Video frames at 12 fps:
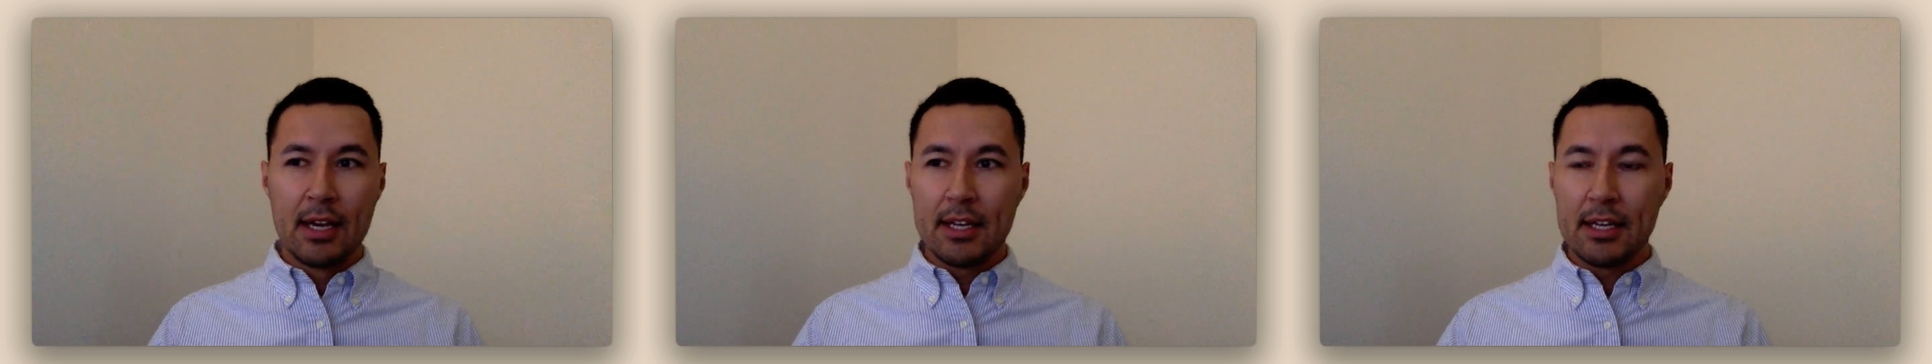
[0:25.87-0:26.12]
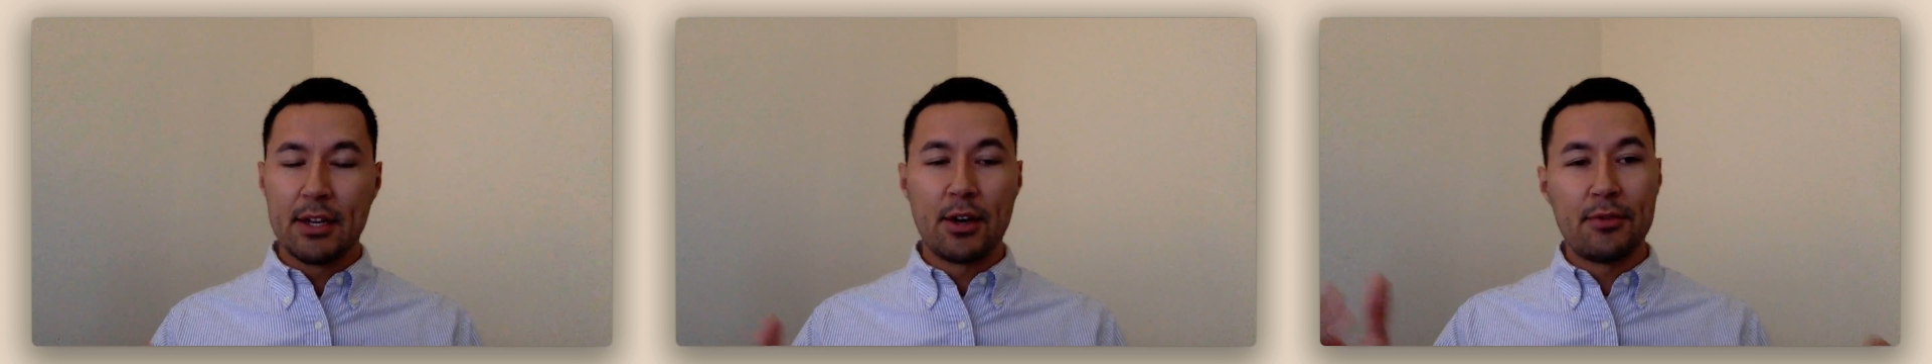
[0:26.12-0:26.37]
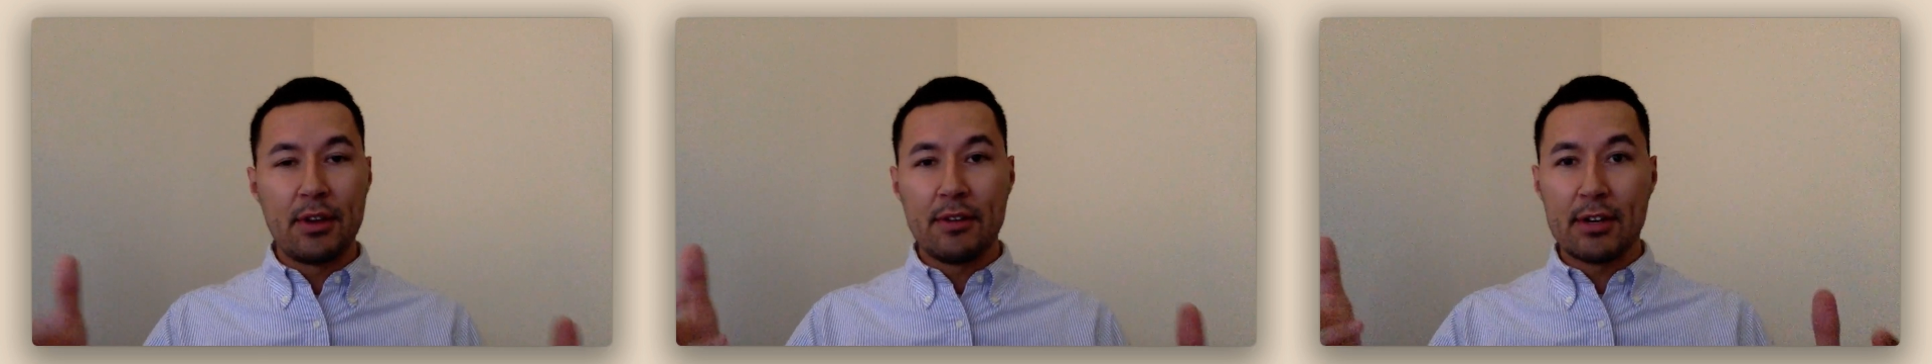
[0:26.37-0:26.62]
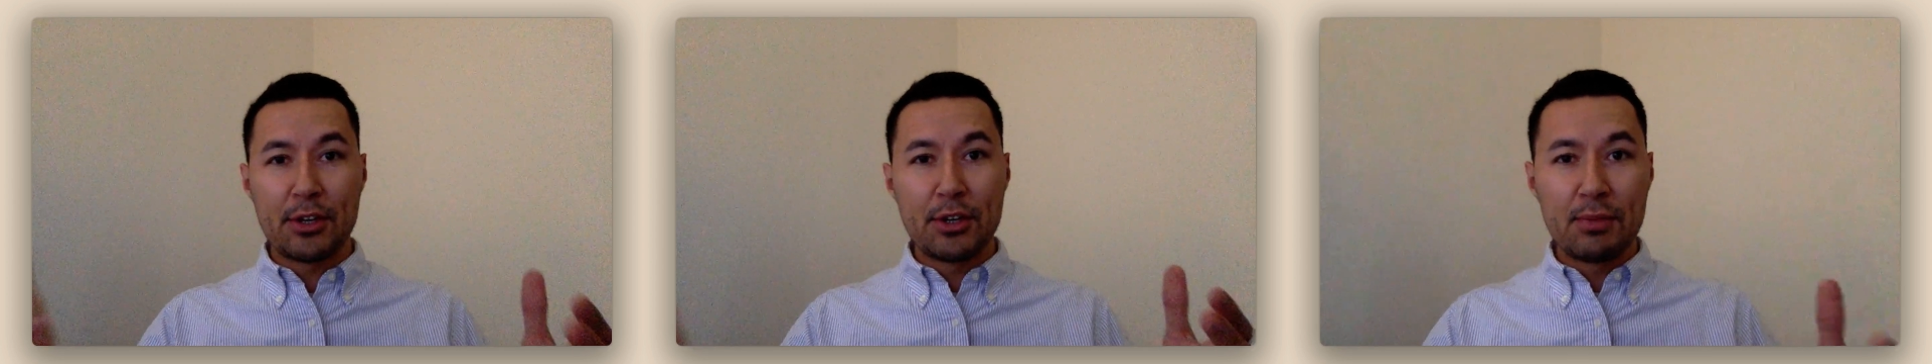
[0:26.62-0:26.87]
You know, if you have
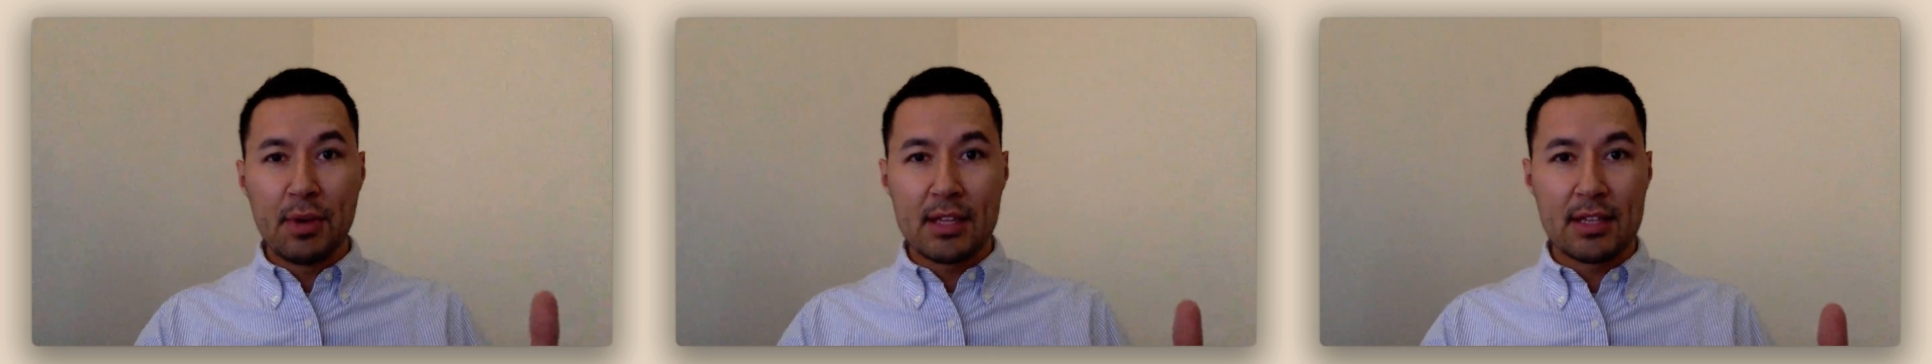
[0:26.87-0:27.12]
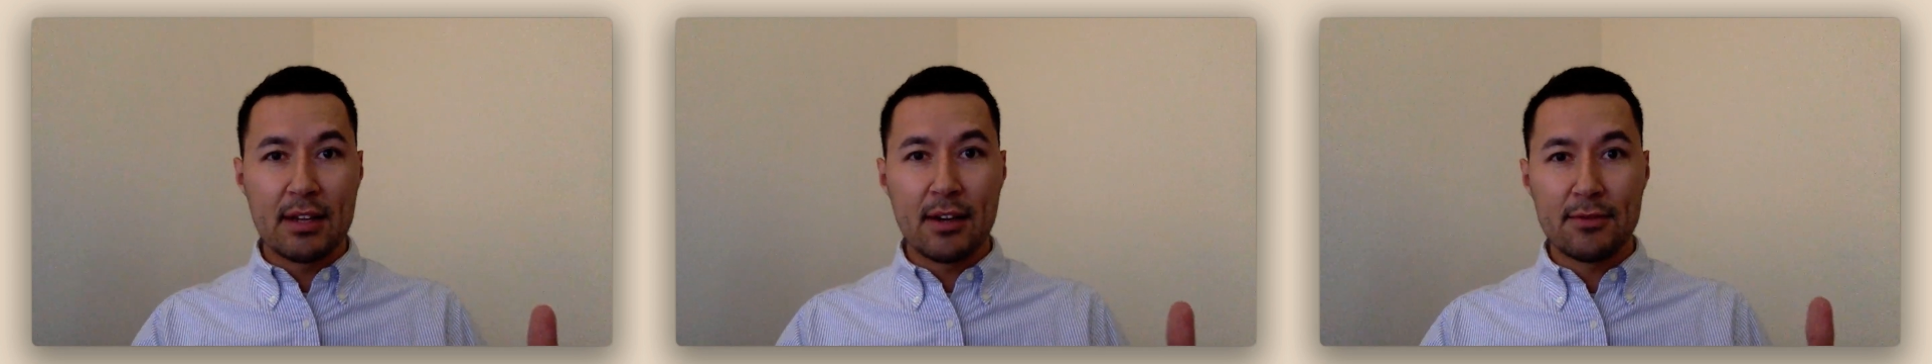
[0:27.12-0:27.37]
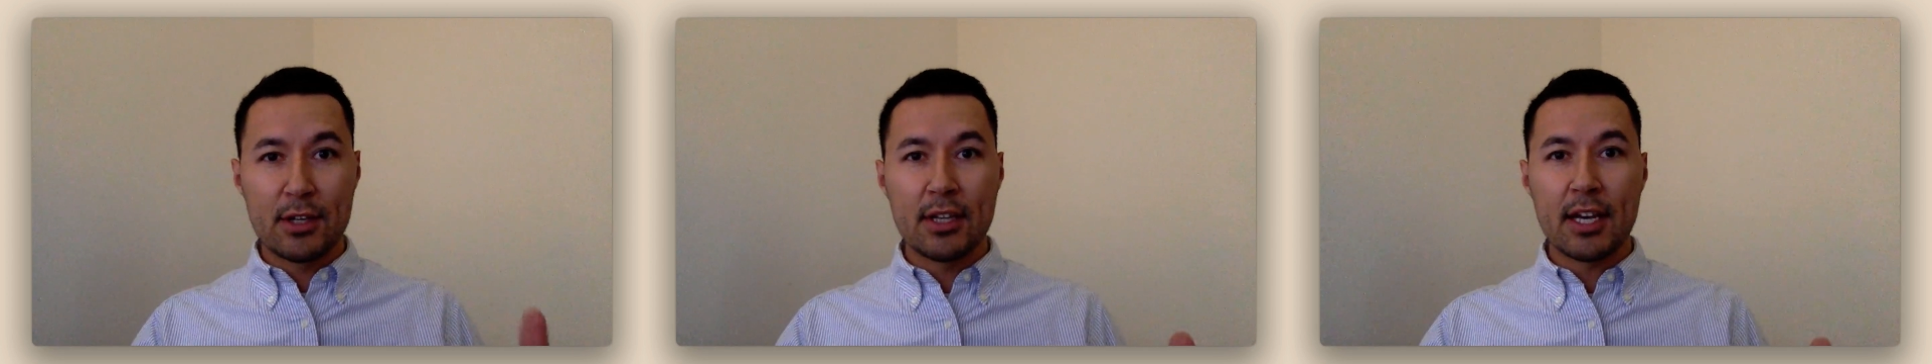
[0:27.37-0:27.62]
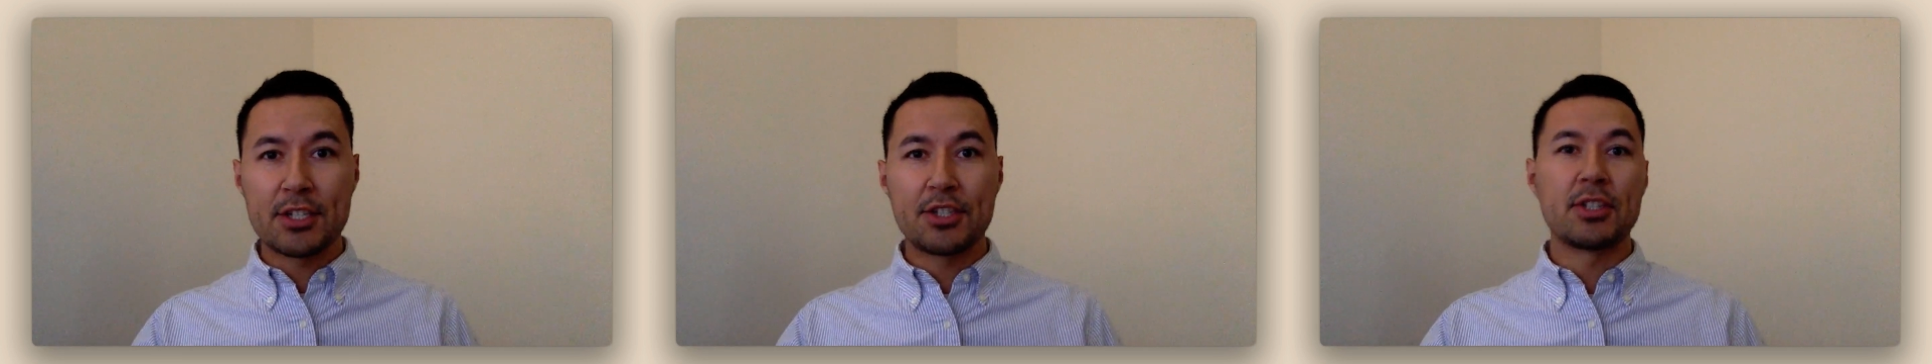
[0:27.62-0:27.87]
a good month of
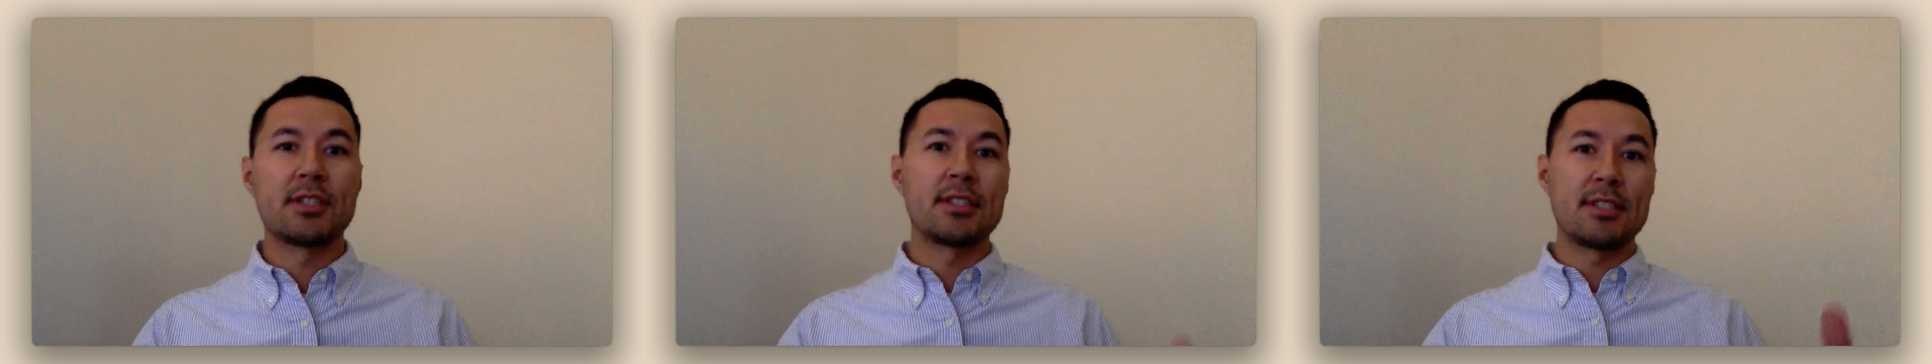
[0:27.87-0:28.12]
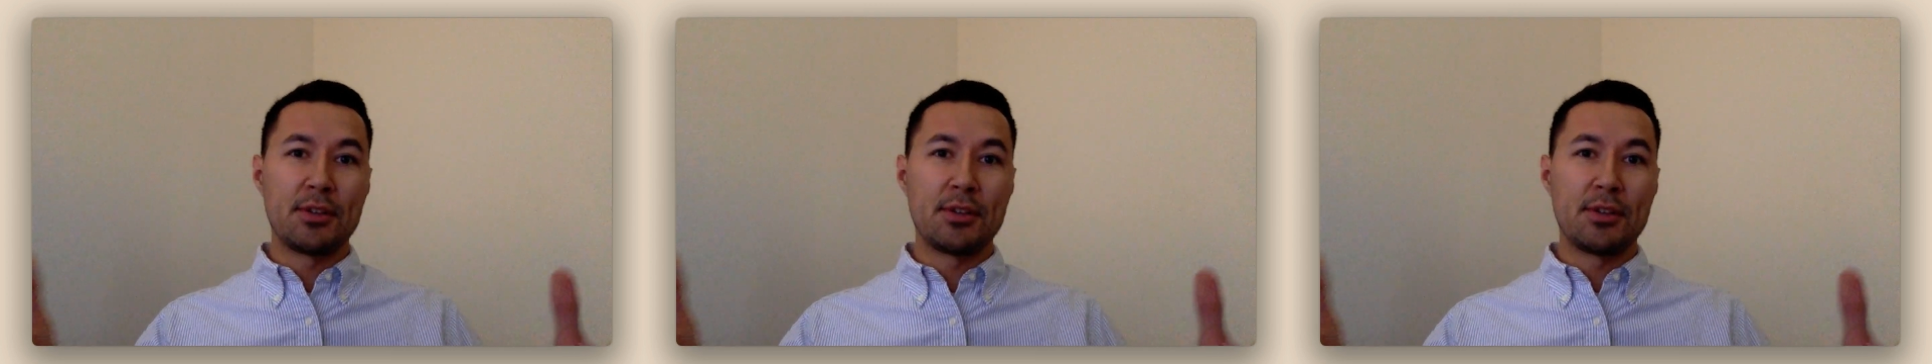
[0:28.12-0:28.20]
collections,